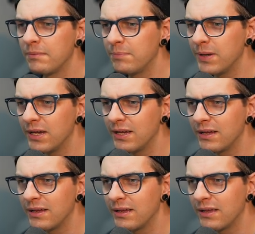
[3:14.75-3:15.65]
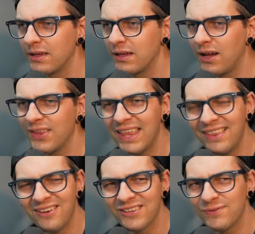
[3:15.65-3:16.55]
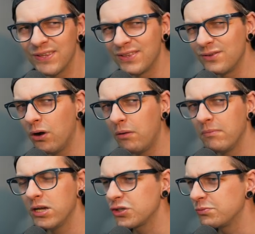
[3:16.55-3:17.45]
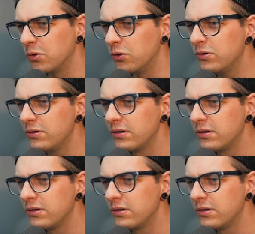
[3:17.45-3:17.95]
but I then noticed for not much more,